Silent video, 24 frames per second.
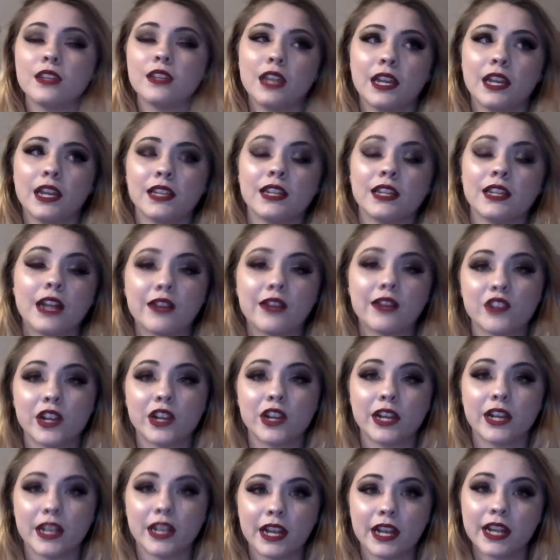And then after I
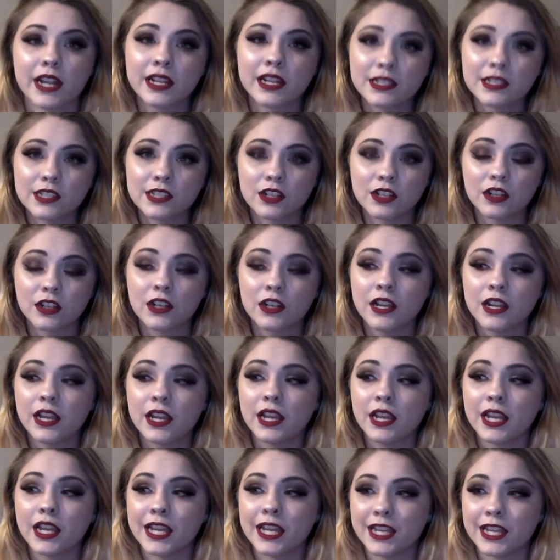didn't answer,
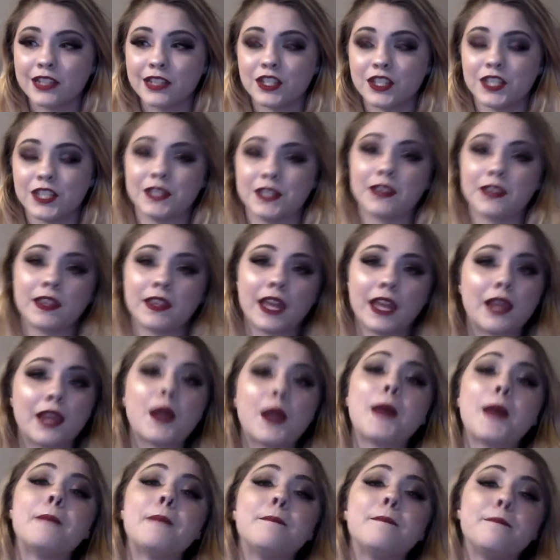it started like
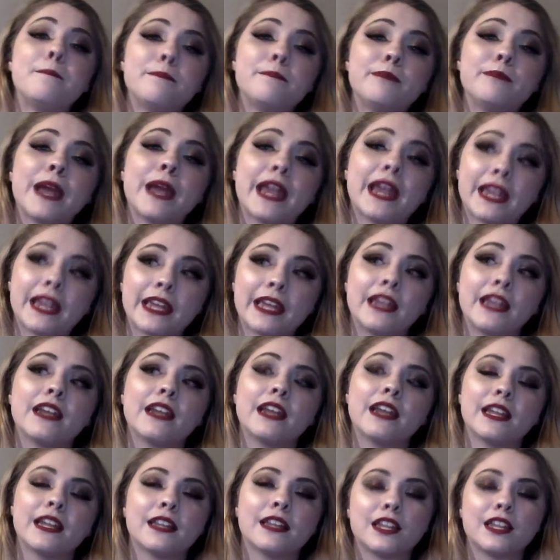banging
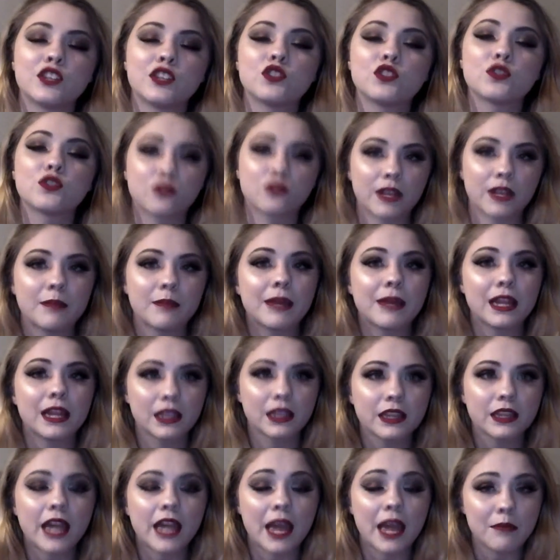and like screaming,
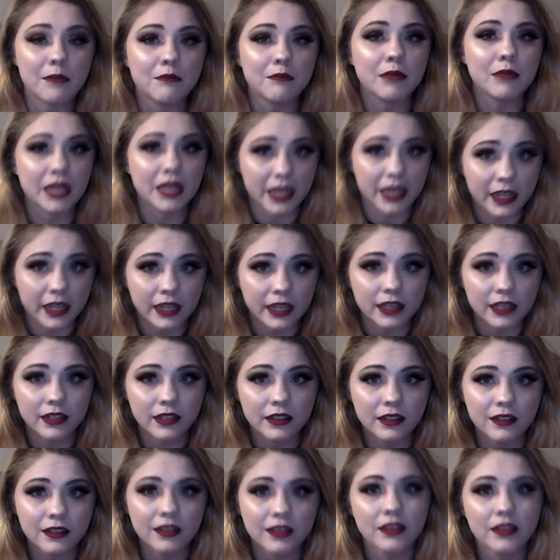let me
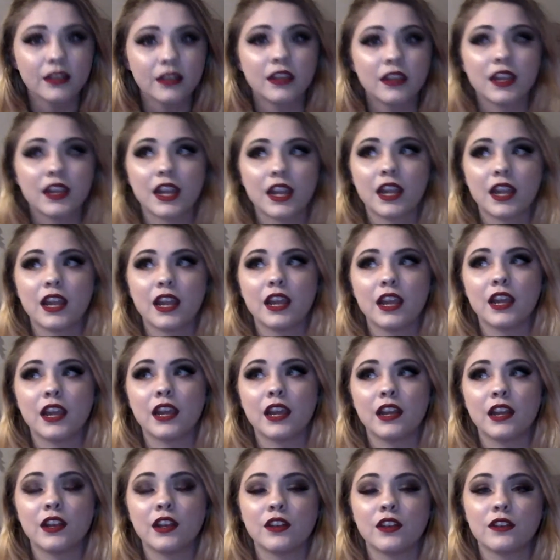in.
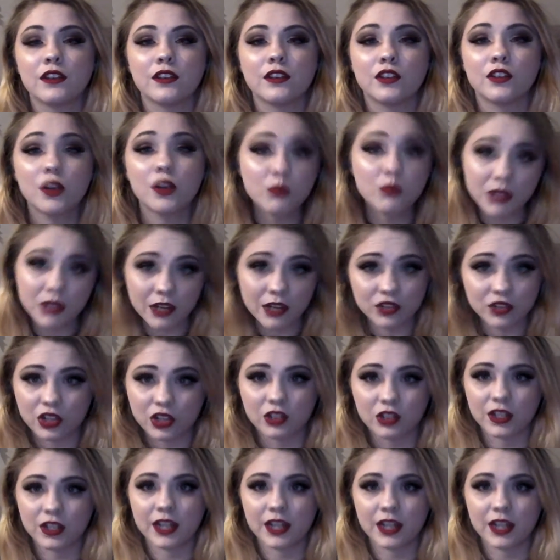And no one else heard it.